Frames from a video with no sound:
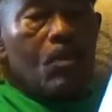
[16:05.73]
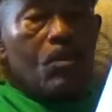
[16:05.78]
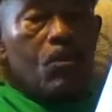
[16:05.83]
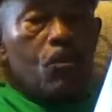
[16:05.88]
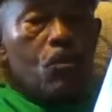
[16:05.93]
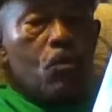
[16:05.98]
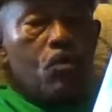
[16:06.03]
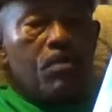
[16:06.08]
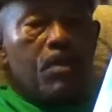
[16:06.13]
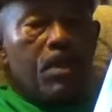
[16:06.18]

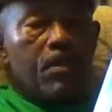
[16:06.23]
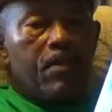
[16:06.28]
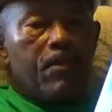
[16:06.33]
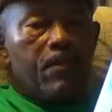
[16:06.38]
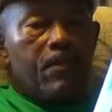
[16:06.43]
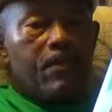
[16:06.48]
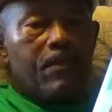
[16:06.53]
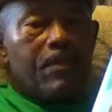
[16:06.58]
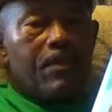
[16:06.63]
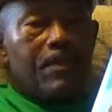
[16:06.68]
two
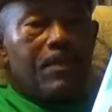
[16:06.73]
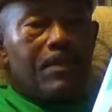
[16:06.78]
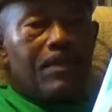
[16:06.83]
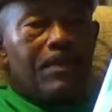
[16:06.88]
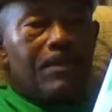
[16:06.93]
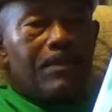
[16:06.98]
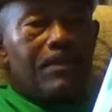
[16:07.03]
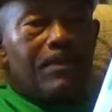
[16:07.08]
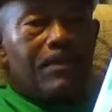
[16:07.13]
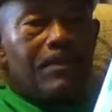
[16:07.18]
month
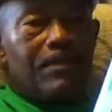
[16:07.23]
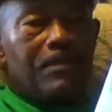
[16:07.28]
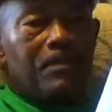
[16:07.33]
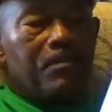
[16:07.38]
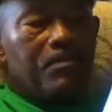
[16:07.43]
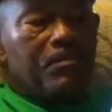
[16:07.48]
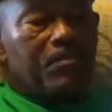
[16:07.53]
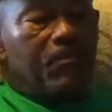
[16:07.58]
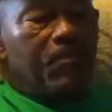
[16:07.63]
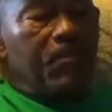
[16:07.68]

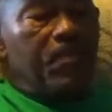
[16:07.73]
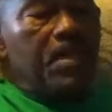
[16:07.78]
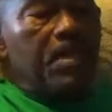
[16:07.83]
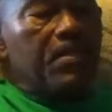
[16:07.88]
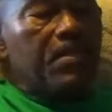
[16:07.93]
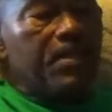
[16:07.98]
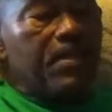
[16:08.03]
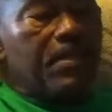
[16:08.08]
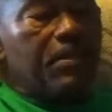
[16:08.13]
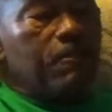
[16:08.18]

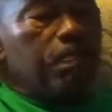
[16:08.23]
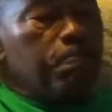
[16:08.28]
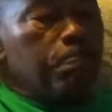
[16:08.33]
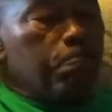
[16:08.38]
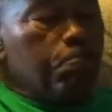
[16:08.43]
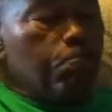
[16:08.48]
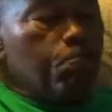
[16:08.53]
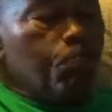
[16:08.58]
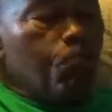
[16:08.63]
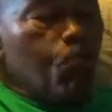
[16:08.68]
visa.
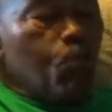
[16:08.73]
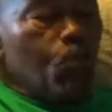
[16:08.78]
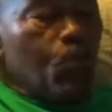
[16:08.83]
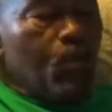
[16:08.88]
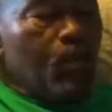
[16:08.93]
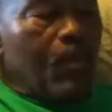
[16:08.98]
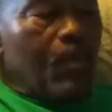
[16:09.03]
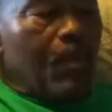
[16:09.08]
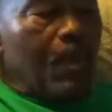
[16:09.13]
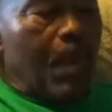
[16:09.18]

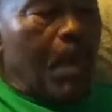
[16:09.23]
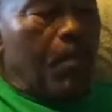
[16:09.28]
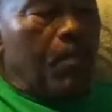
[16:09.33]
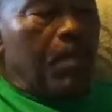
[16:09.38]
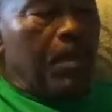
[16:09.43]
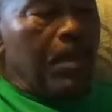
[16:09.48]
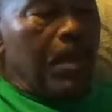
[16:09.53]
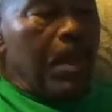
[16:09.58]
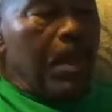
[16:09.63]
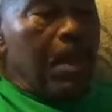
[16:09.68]
I've
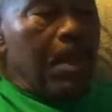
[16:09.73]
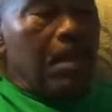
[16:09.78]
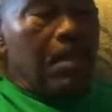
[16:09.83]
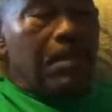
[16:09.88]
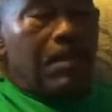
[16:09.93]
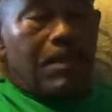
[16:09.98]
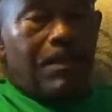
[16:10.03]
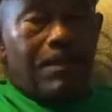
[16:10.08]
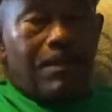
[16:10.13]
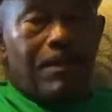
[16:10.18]
been
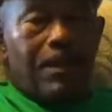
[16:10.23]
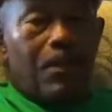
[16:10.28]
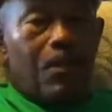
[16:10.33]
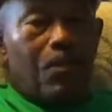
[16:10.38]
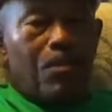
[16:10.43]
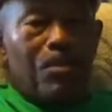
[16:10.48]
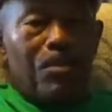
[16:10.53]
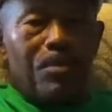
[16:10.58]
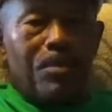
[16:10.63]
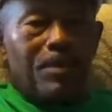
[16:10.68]
handed
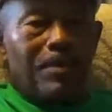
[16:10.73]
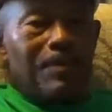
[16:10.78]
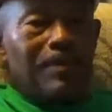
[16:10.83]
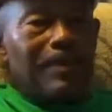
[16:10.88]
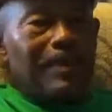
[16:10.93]
another book